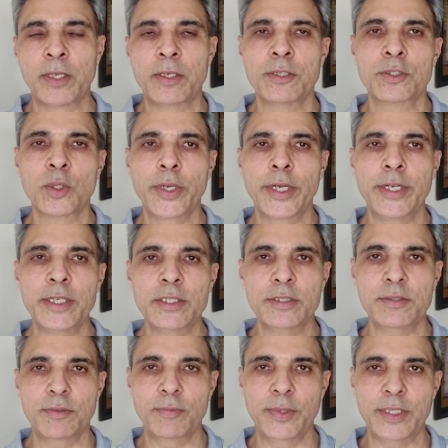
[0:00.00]
So it
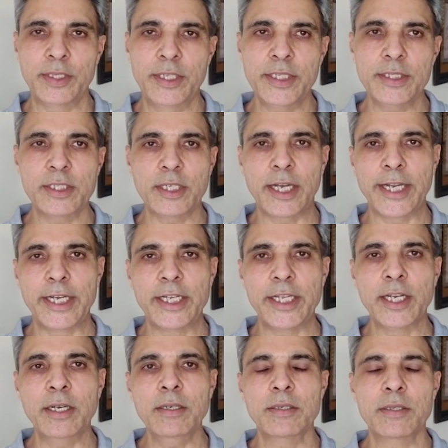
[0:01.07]
is with this
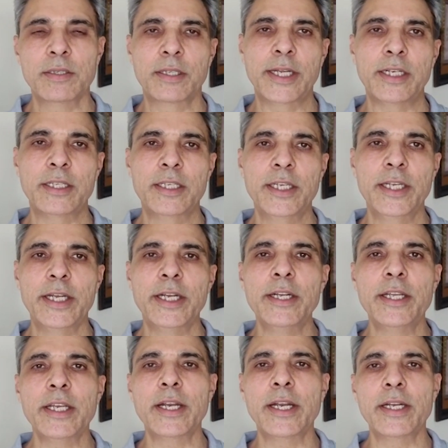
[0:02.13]
idea that the
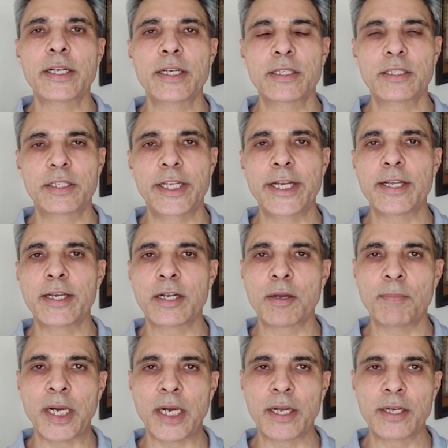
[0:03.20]
integrated theatre
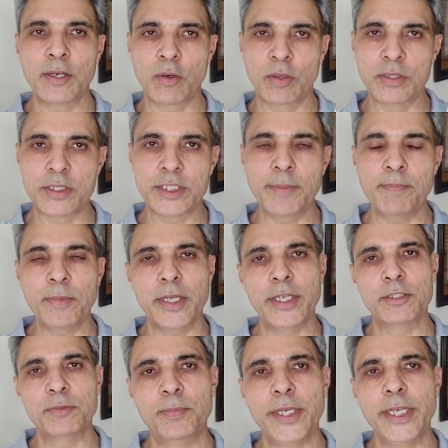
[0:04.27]
command concept
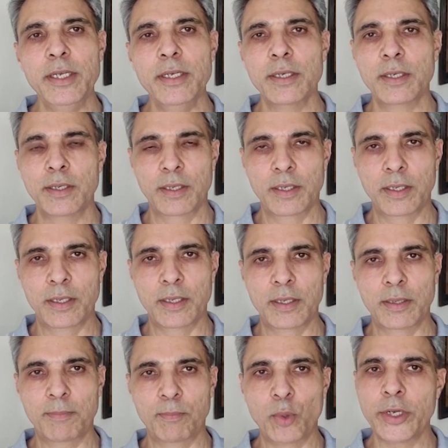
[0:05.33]
being
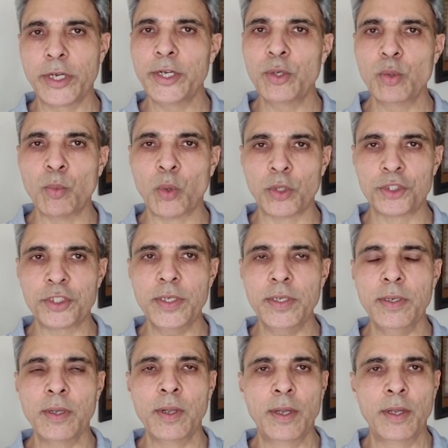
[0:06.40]
put into
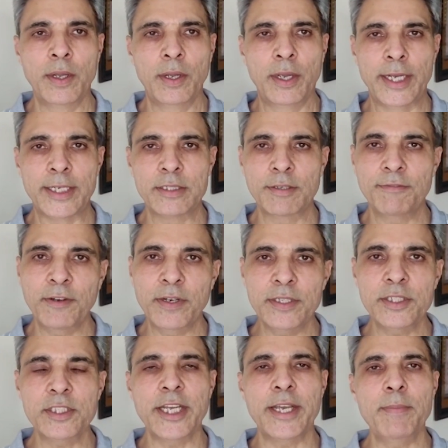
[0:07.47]
motion. As a
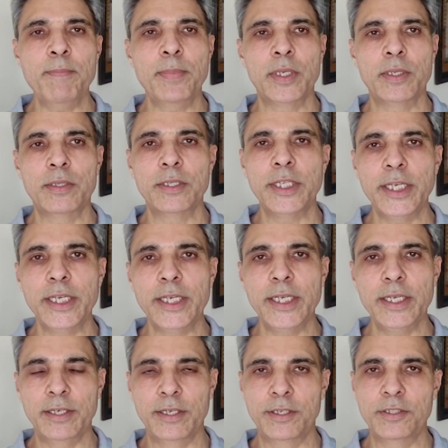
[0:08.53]
first step,
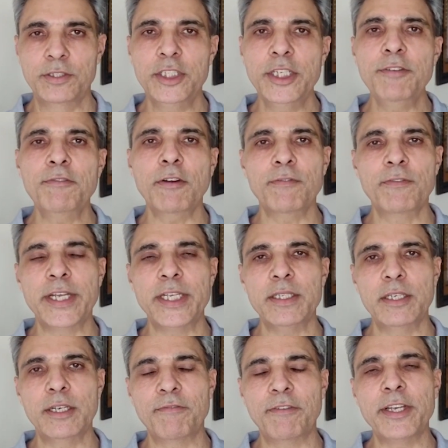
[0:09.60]
the Chief of
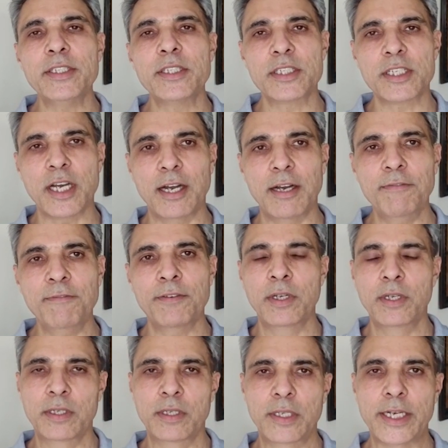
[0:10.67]
Defence Staff,
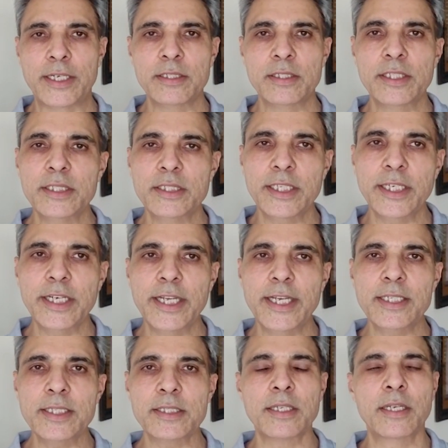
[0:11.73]
that is the
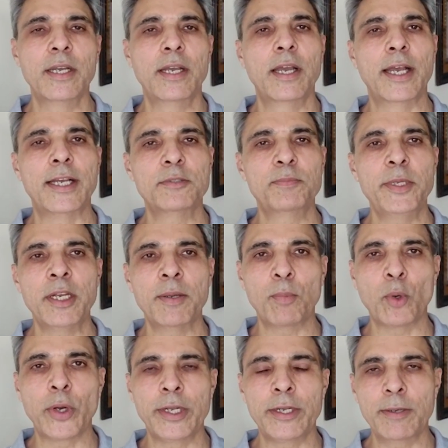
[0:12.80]
CDS, has been
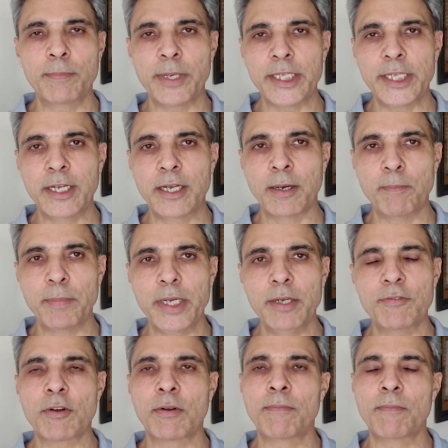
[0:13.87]
appointed by the government
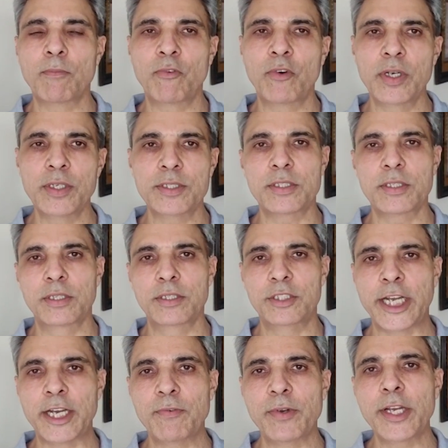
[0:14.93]
from 1st
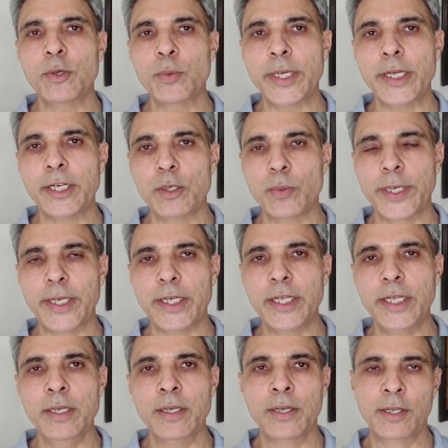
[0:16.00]
January
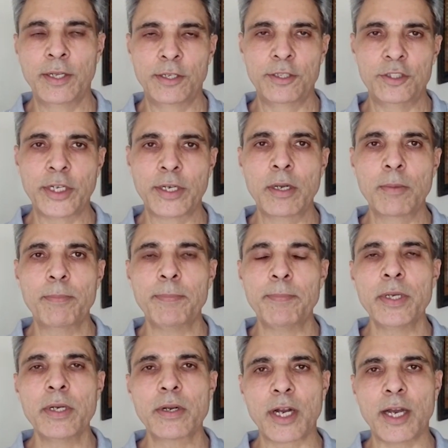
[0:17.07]
2020. General
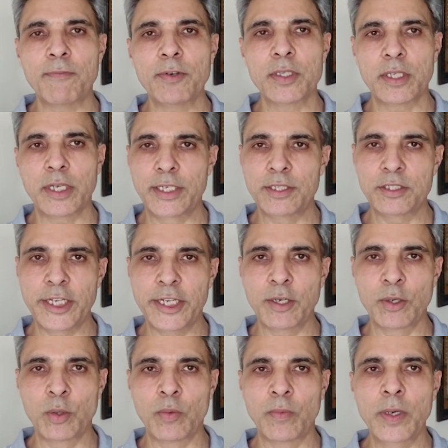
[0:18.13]
Bipin Rawat has
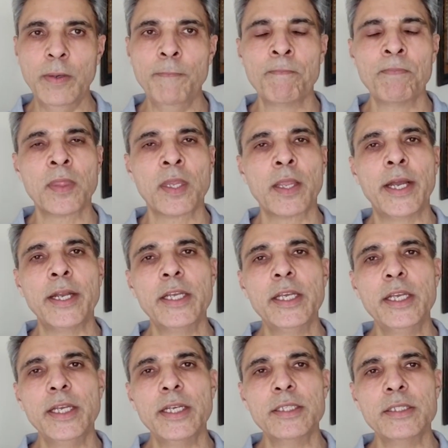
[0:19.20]
taken over, and
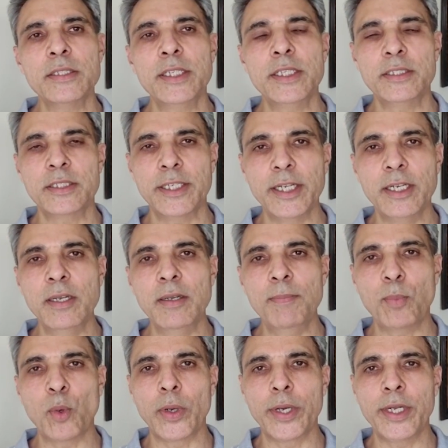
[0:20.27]
he is the single
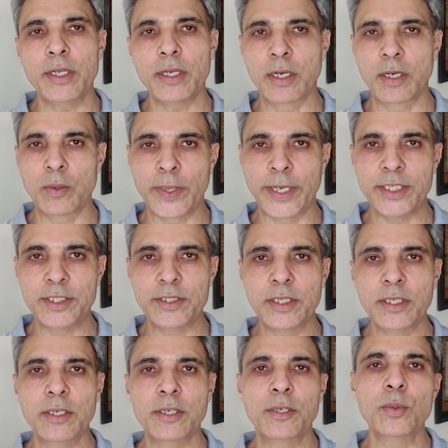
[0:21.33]
point
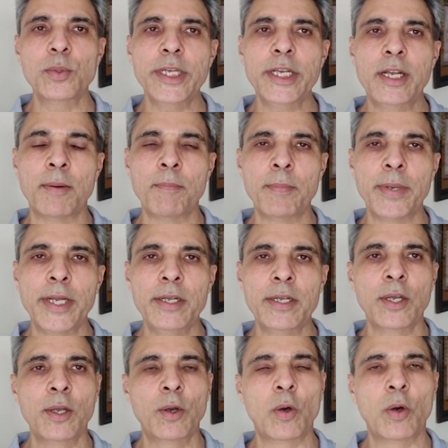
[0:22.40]
advisor to the government
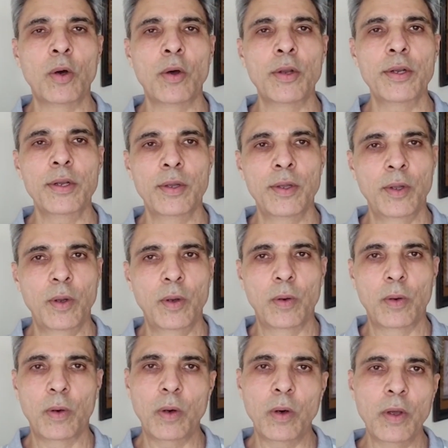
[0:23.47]
on
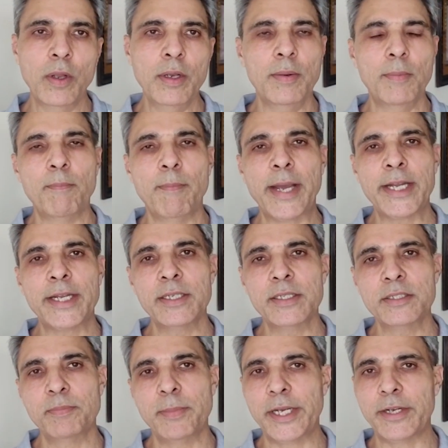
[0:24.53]
all
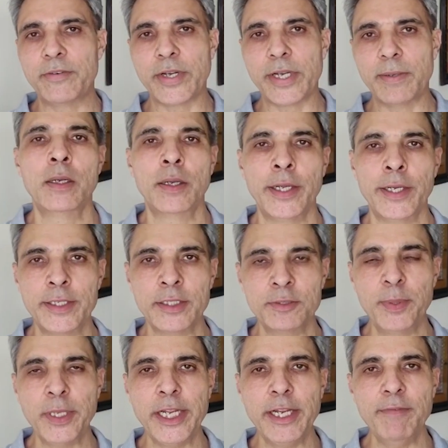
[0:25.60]
matters military. It is
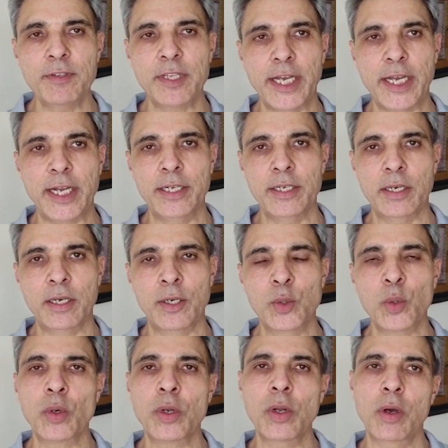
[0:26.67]
believed that a
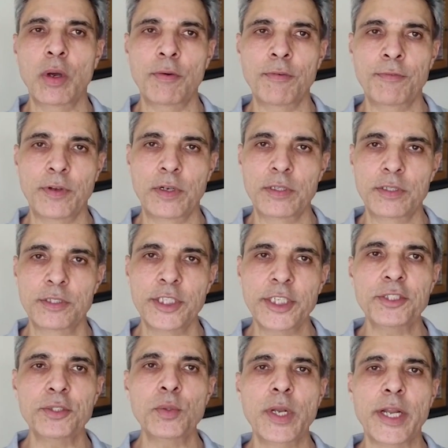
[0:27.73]
total of
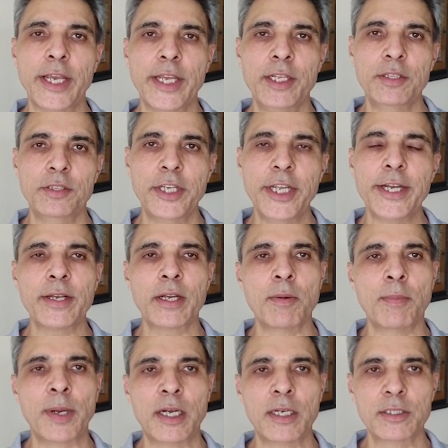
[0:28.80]
6 to 9 theatre
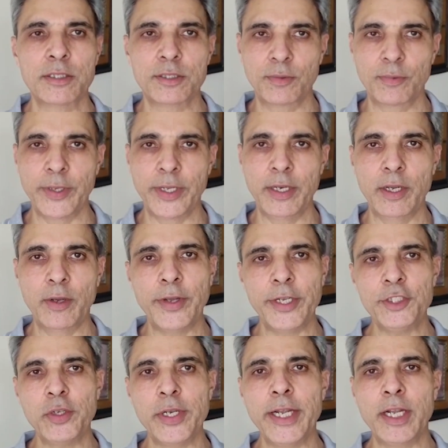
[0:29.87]
commands will
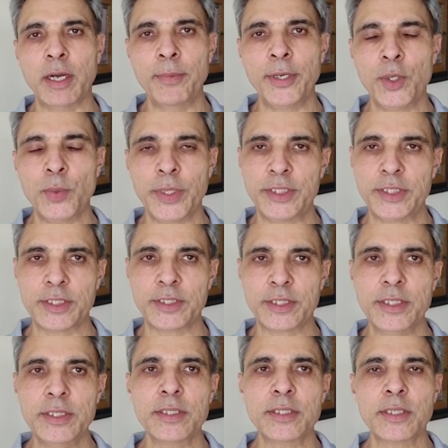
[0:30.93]
eventually come into
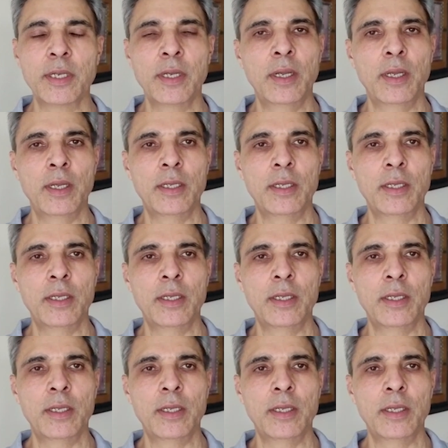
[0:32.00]
existence.